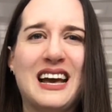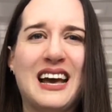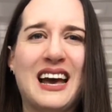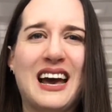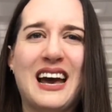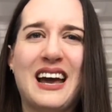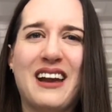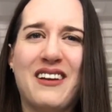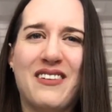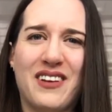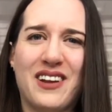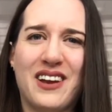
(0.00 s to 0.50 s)

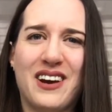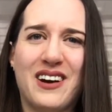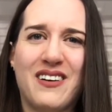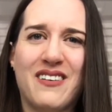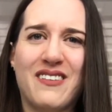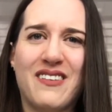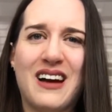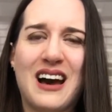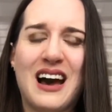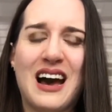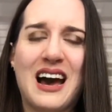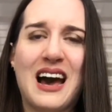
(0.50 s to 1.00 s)
I don't
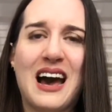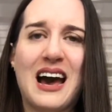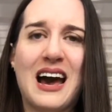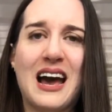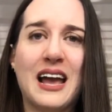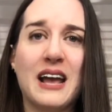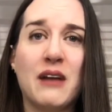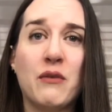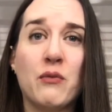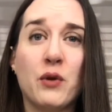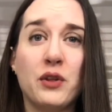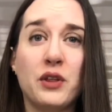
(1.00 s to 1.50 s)
know.
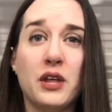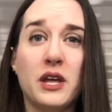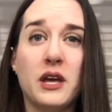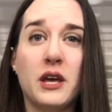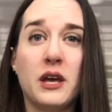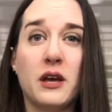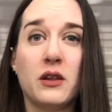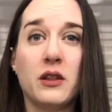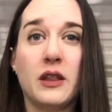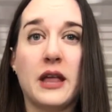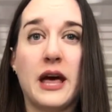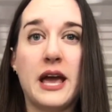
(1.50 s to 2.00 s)
I
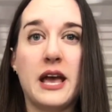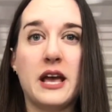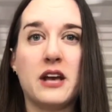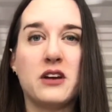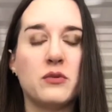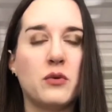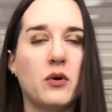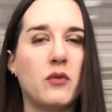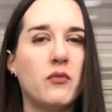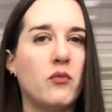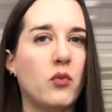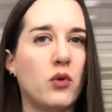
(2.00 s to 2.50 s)
really like
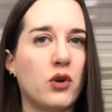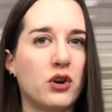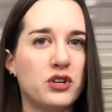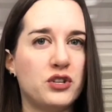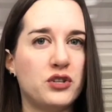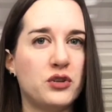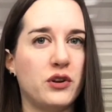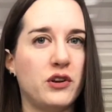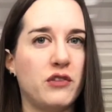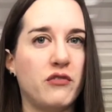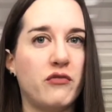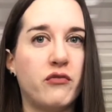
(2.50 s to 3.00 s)
a more
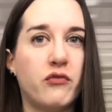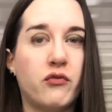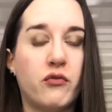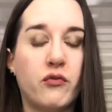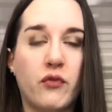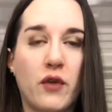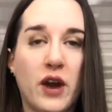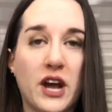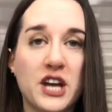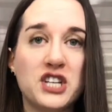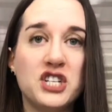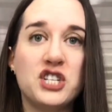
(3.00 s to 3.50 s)
sort of
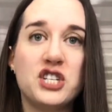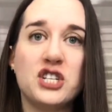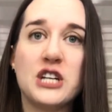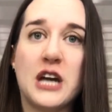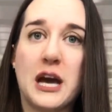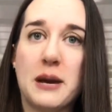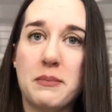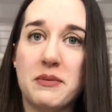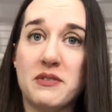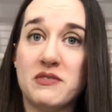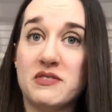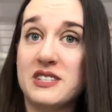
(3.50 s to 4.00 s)
fresh
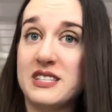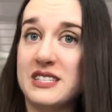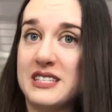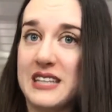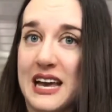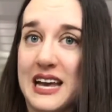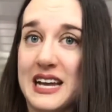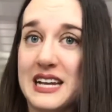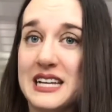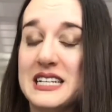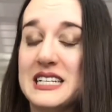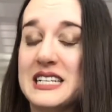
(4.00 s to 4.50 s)
type of
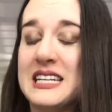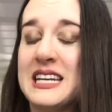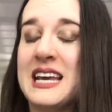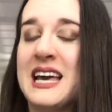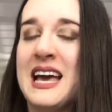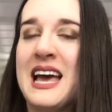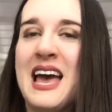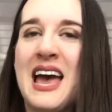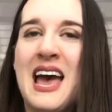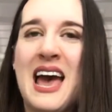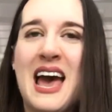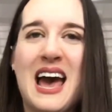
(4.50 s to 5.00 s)
scent,
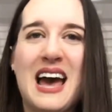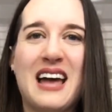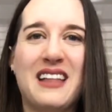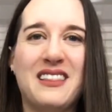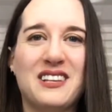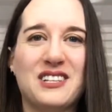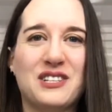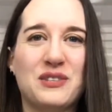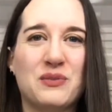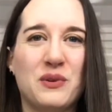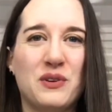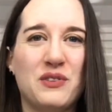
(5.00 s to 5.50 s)
and
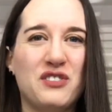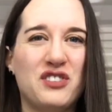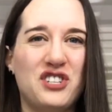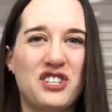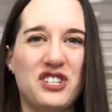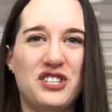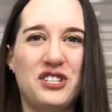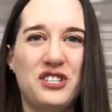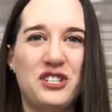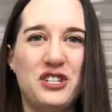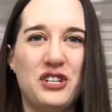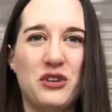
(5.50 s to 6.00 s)
this one was
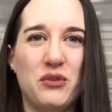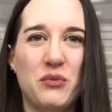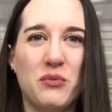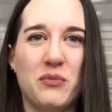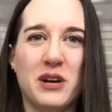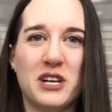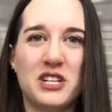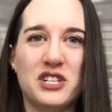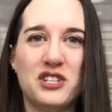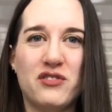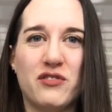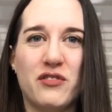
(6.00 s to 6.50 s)
just too
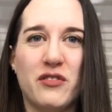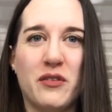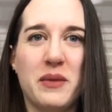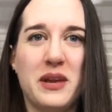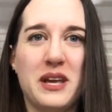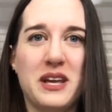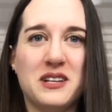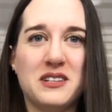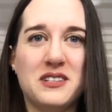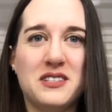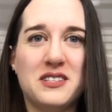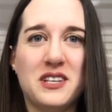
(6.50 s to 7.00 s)
much for
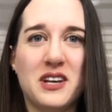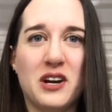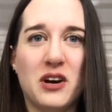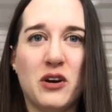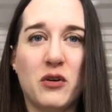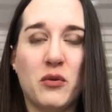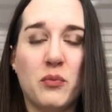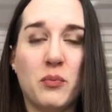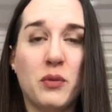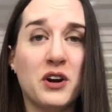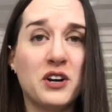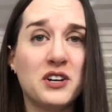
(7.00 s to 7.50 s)
me.
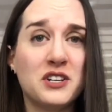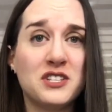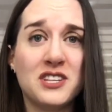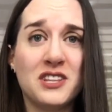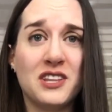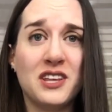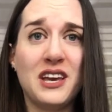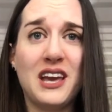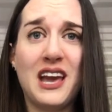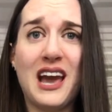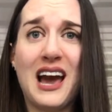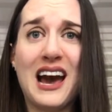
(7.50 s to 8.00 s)
So
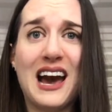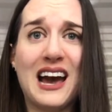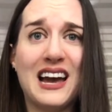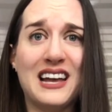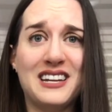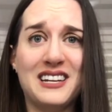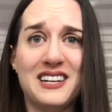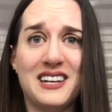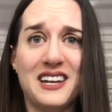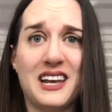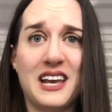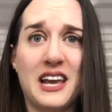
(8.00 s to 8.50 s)
personally, I
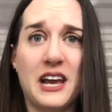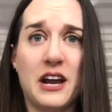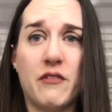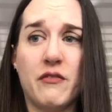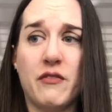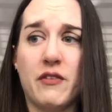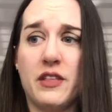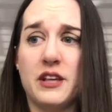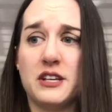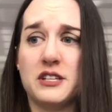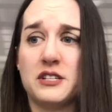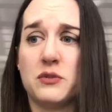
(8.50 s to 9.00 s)
didn't care
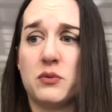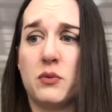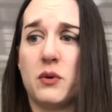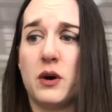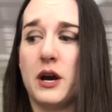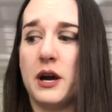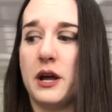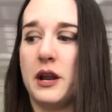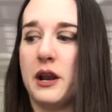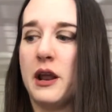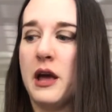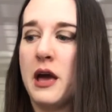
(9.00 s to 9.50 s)
for this
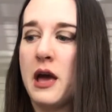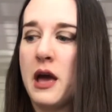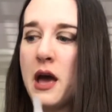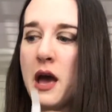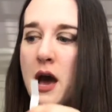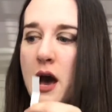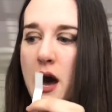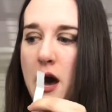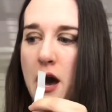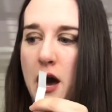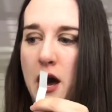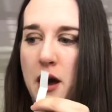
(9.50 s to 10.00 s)
one.
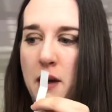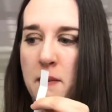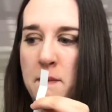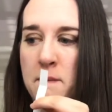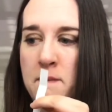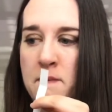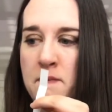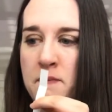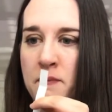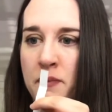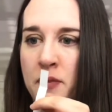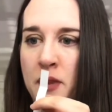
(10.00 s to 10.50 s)

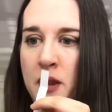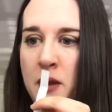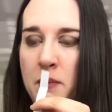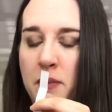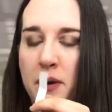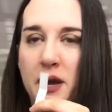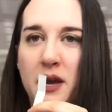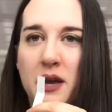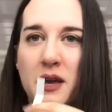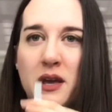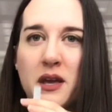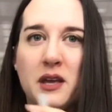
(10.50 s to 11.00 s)

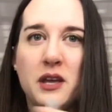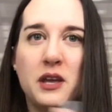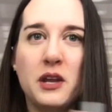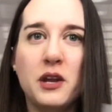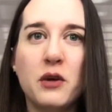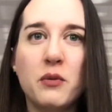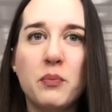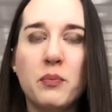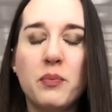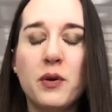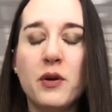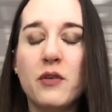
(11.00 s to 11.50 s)
But, you
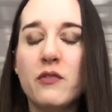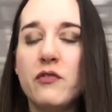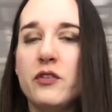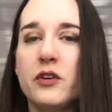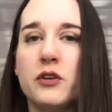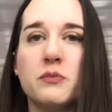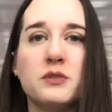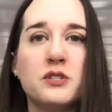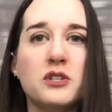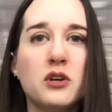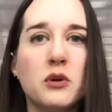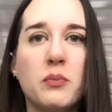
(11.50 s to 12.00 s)
know,
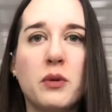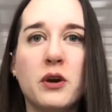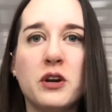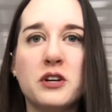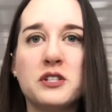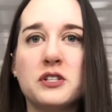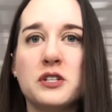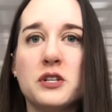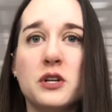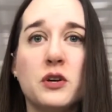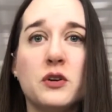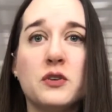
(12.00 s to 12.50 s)
perfume's so
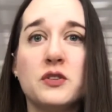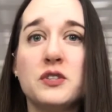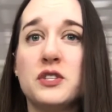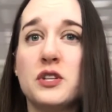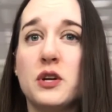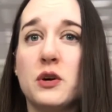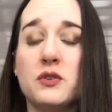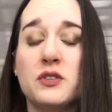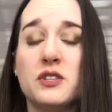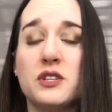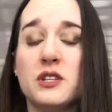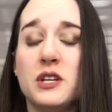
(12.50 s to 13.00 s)
personal,
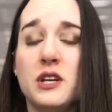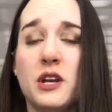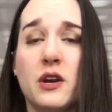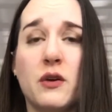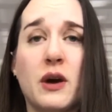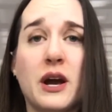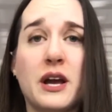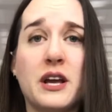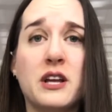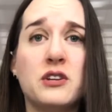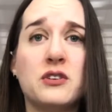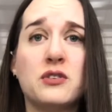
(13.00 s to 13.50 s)
so, you know,
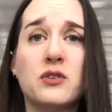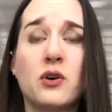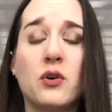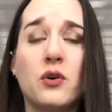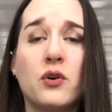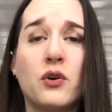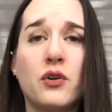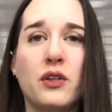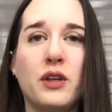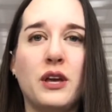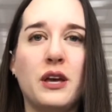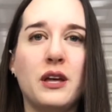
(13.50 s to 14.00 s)
I could
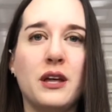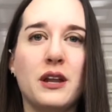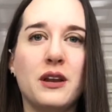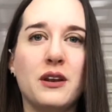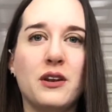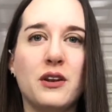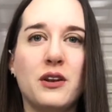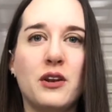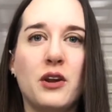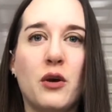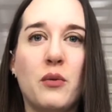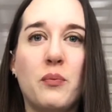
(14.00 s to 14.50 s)
totally
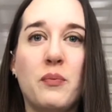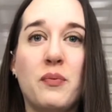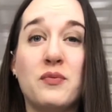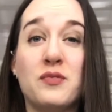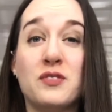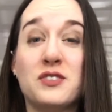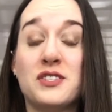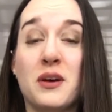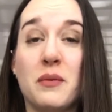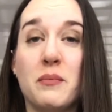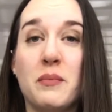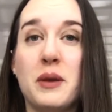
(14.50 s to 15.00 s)
know
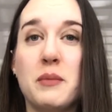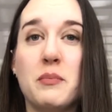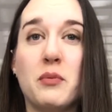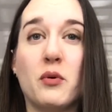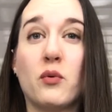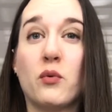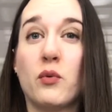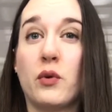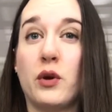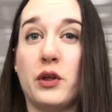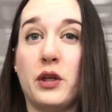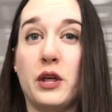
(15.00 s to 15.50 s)
some
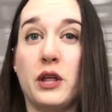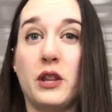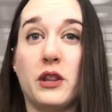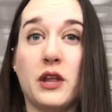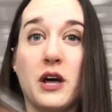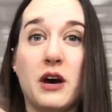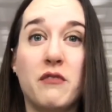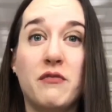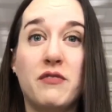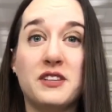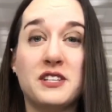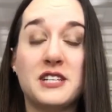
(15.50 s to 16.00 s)
people really
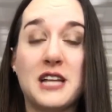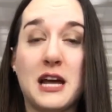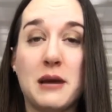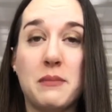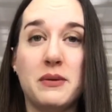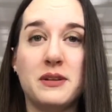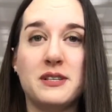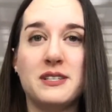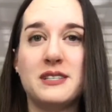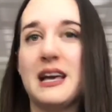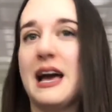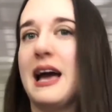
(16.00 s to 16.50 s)
love this type
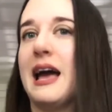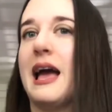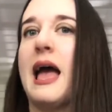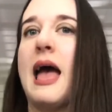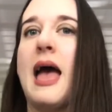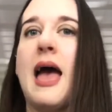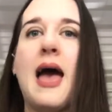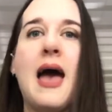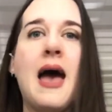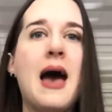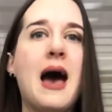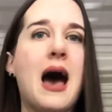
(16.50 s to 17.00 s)
of scent,
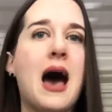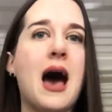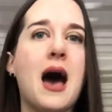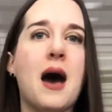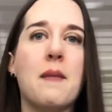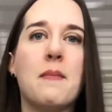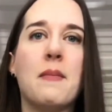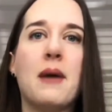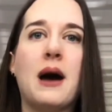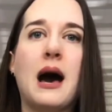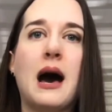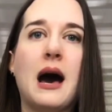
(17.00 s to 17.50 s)

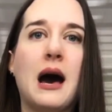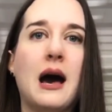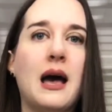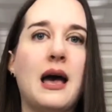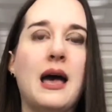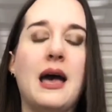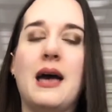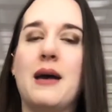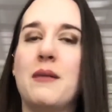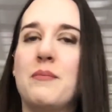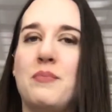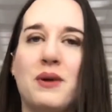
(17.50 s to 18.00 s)

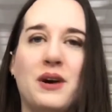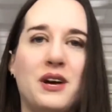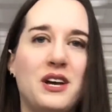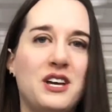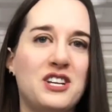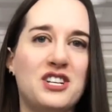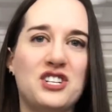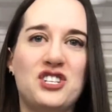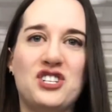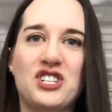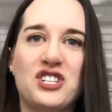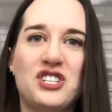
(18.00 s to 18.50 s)

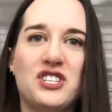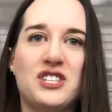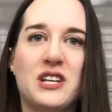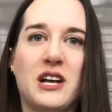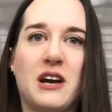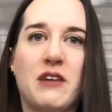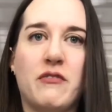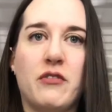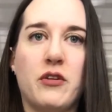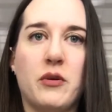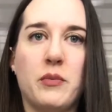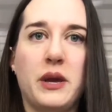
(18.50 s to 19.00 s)
but just
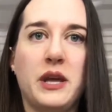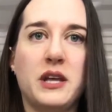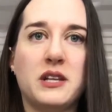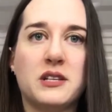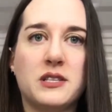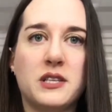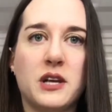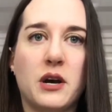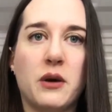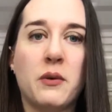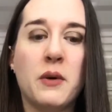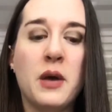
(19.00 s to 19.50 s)
not for me.
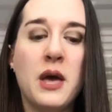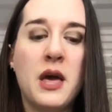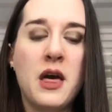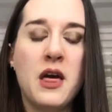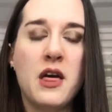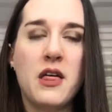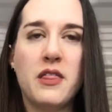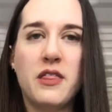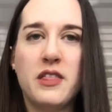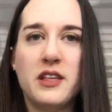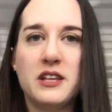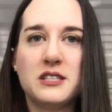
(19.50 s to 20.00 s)
So
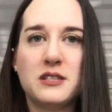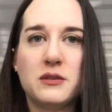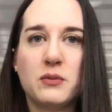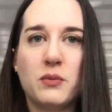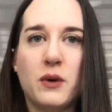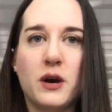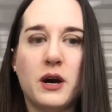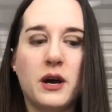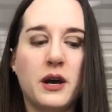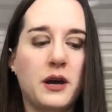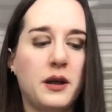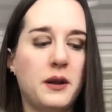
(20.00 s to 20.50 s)
this
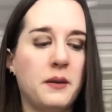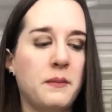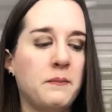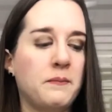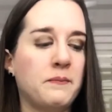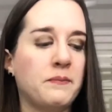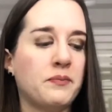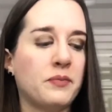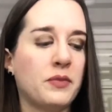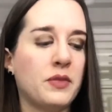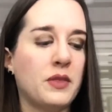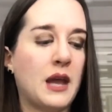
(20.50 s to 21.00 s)
one,
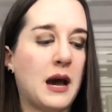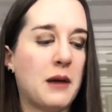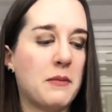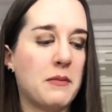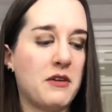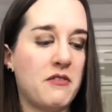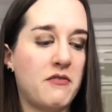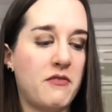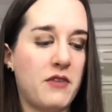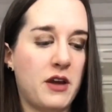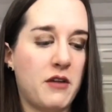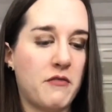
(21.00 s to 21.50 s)
not
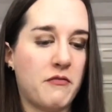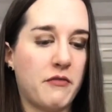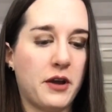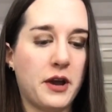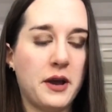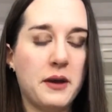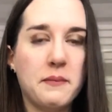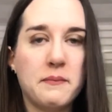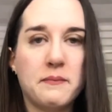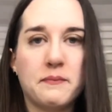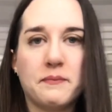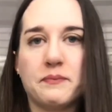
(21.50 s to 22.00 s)
my
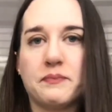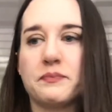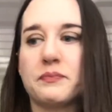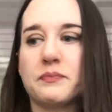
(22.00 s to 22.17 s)
favorite.